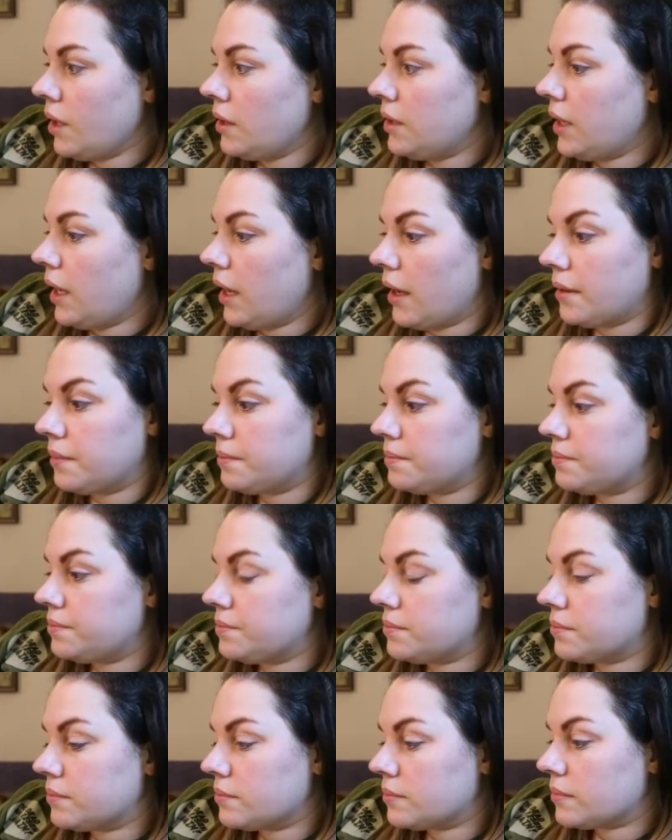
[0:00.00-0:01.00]
Yeah,
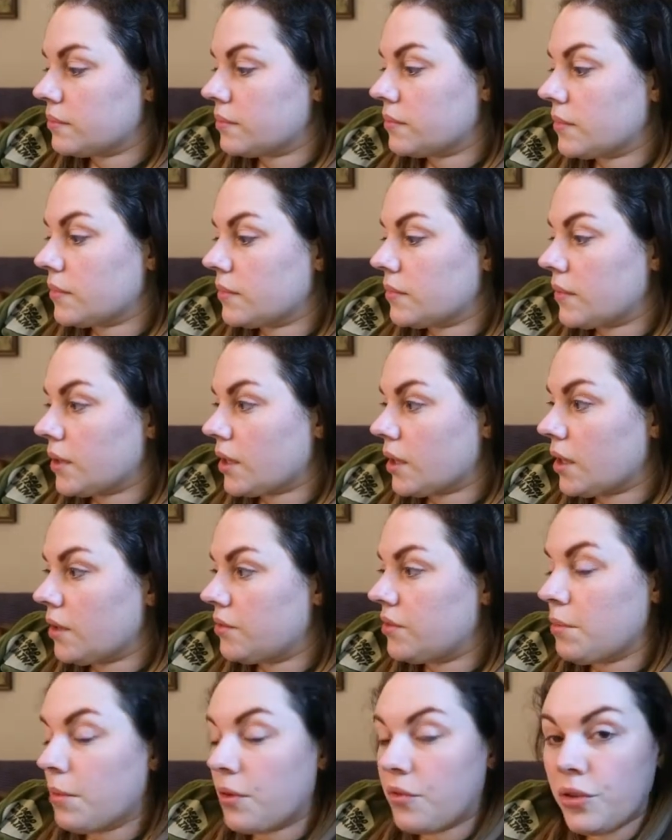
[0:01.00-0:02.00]
I've
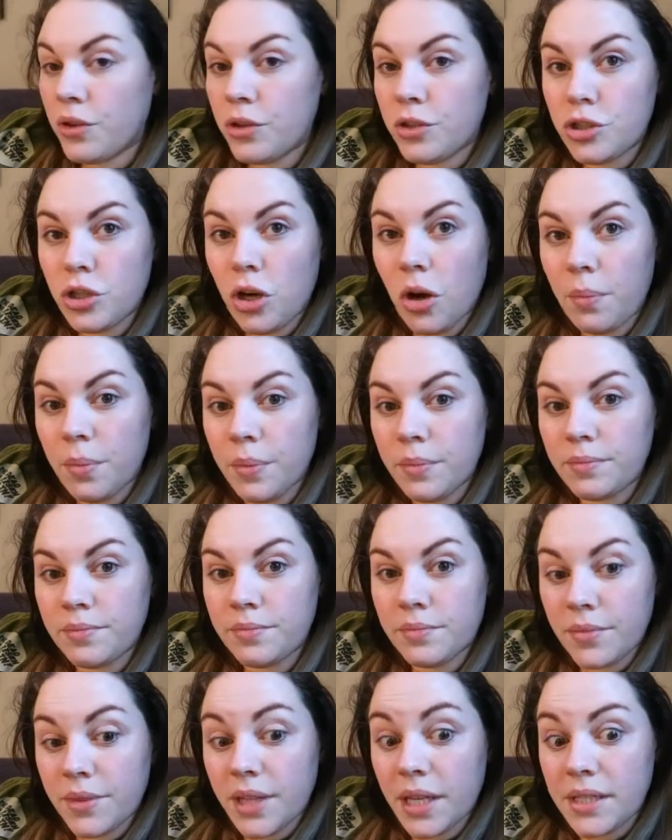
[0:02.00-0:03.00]
done my food shop.
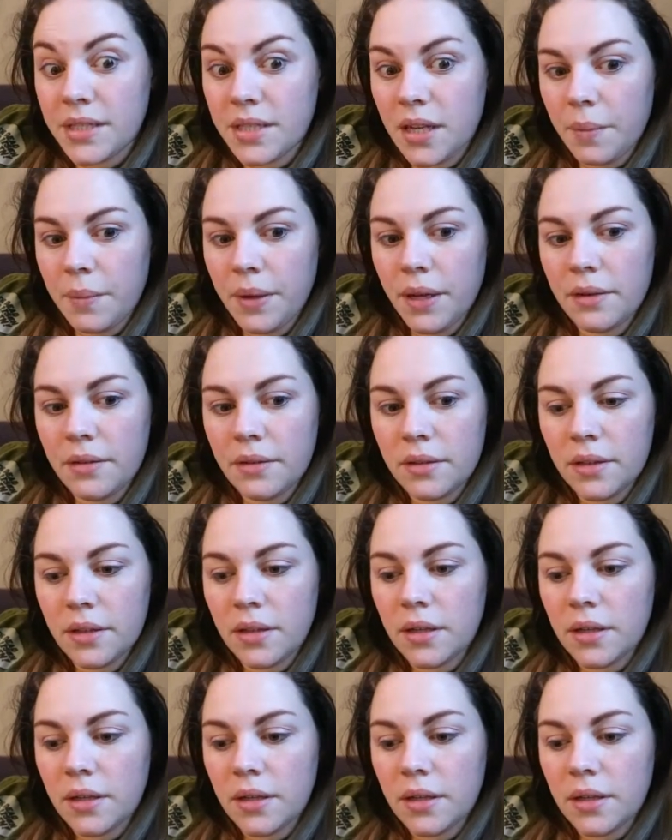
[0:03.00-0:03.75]
That's coming.